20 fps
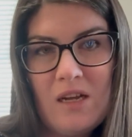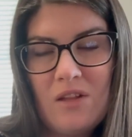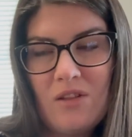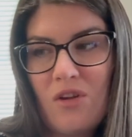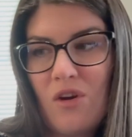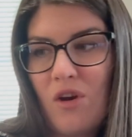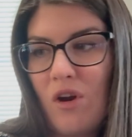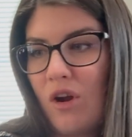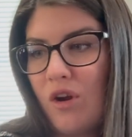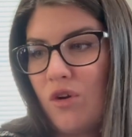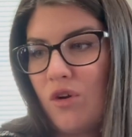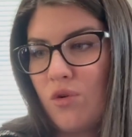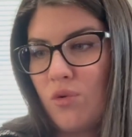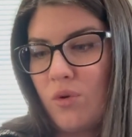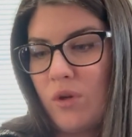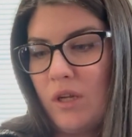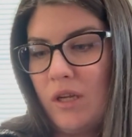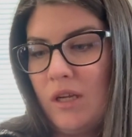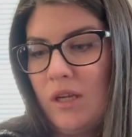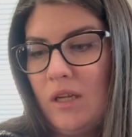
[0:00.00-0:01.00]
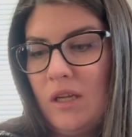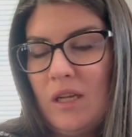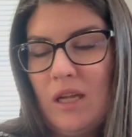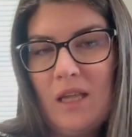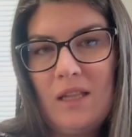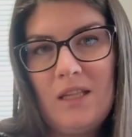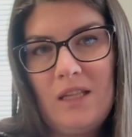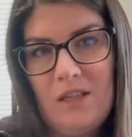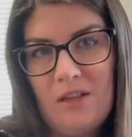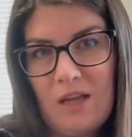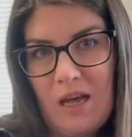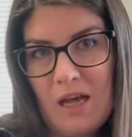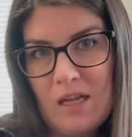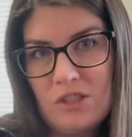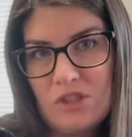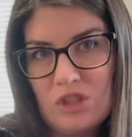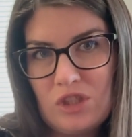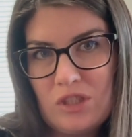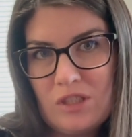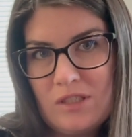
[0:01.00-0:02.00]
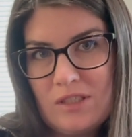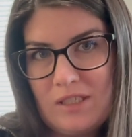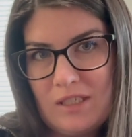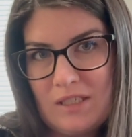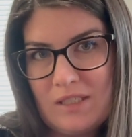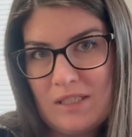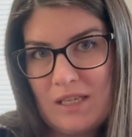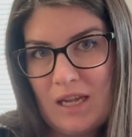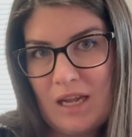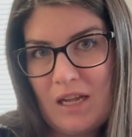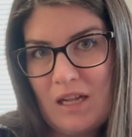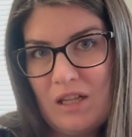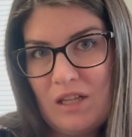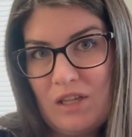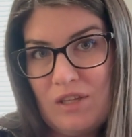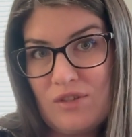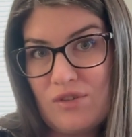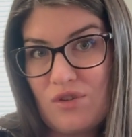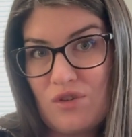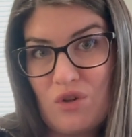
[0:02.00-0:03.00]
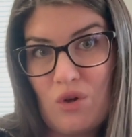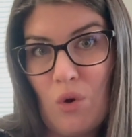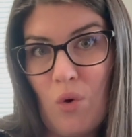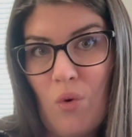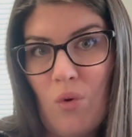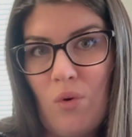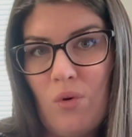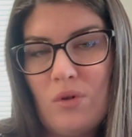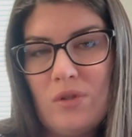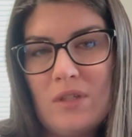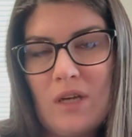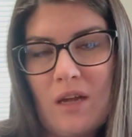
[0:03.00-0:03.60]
They're a green, and the edging detail is gold.